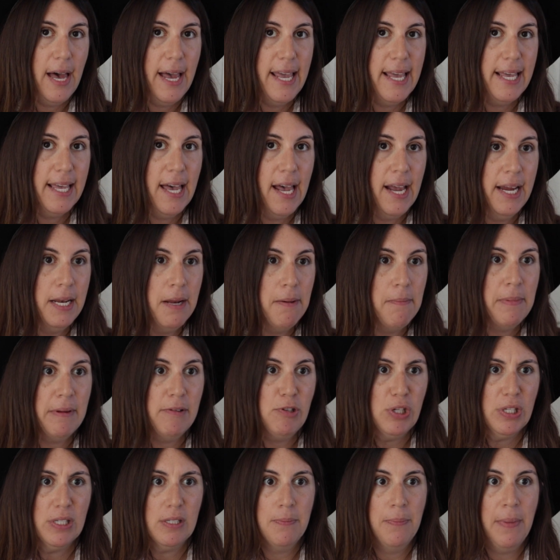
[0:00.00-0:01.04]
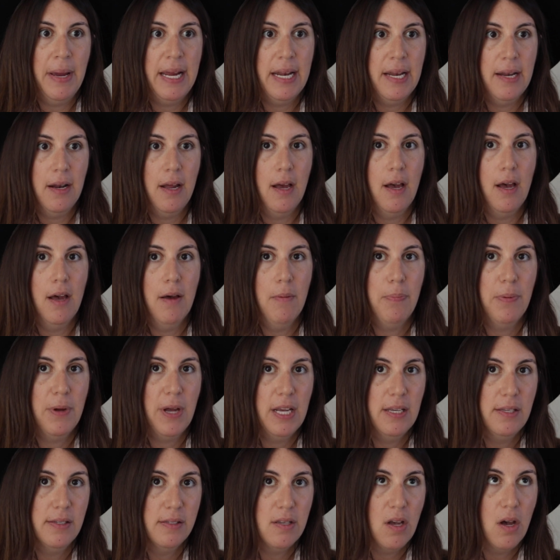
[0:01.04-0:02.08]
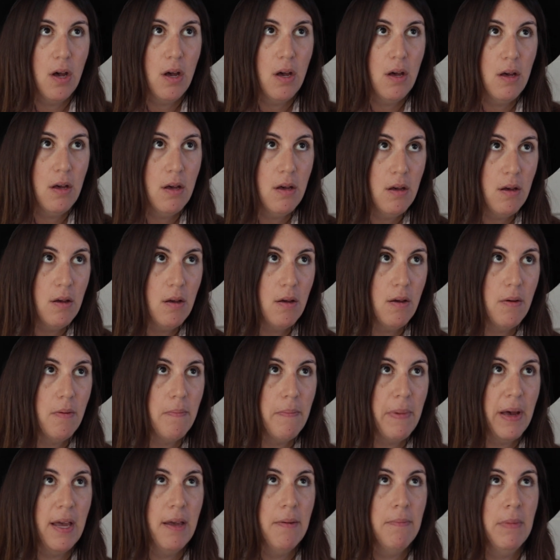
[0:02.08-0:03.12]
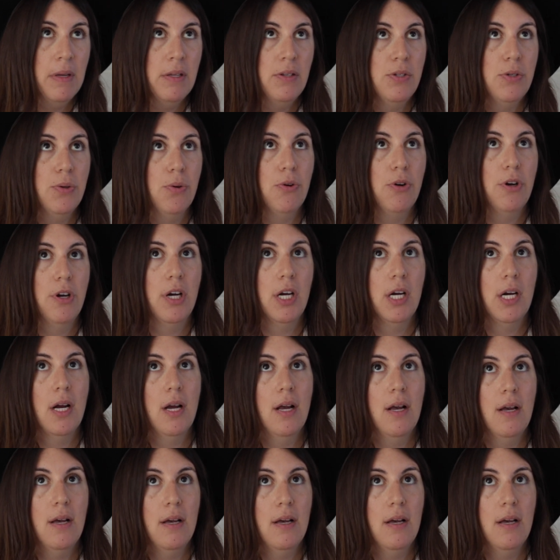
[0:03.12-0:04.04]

I kind of just made it up. I saw my mentor,